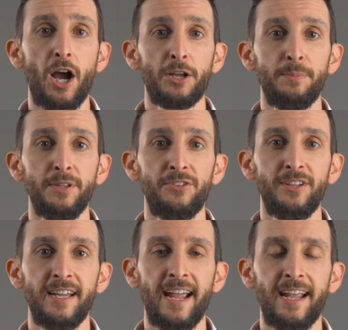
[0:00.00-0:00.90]

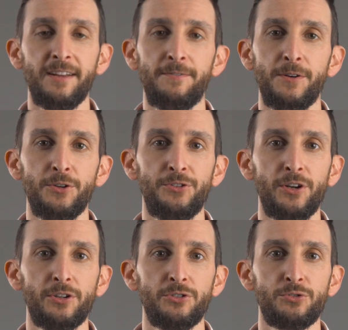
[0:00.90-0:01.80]
occupancy and
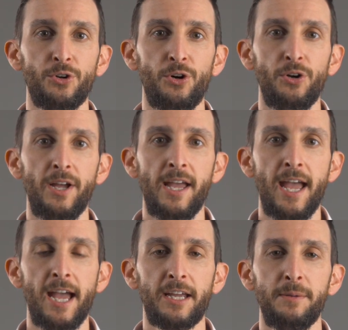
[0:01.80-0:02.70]
photocell control
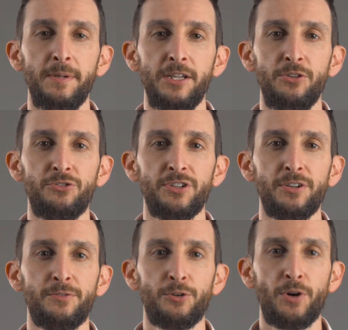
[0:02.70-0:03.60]
and can be used in
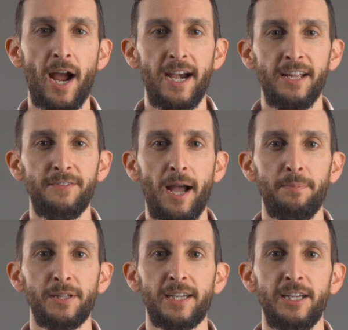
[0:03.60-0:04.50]
a variety of
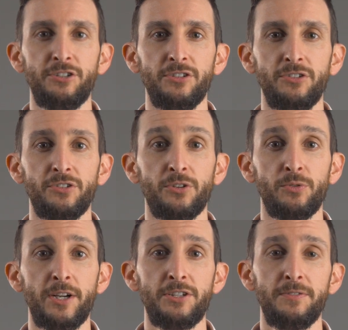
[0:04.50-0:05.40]
applications,
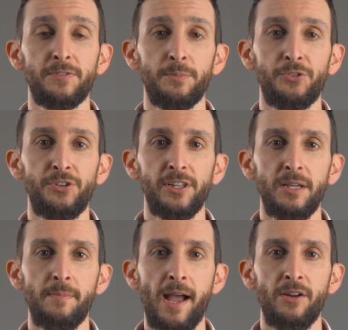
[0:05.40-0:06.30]
ranging from
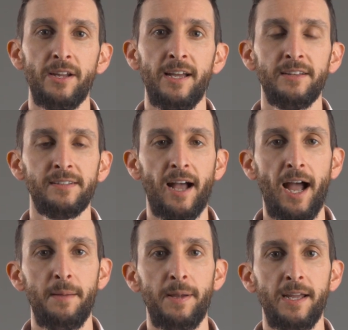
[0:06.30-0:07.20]
ceiling mount to
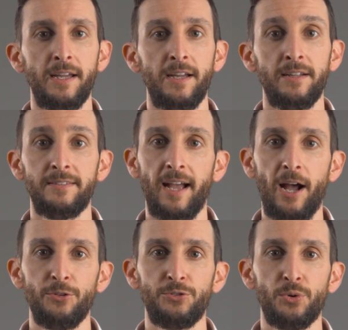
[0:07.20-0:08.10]
high bay to
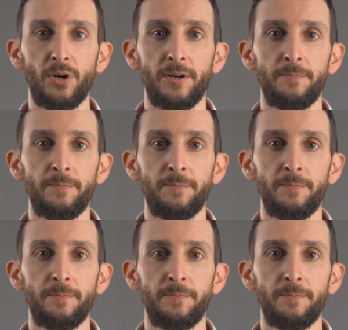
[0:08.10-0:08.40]
outdoor.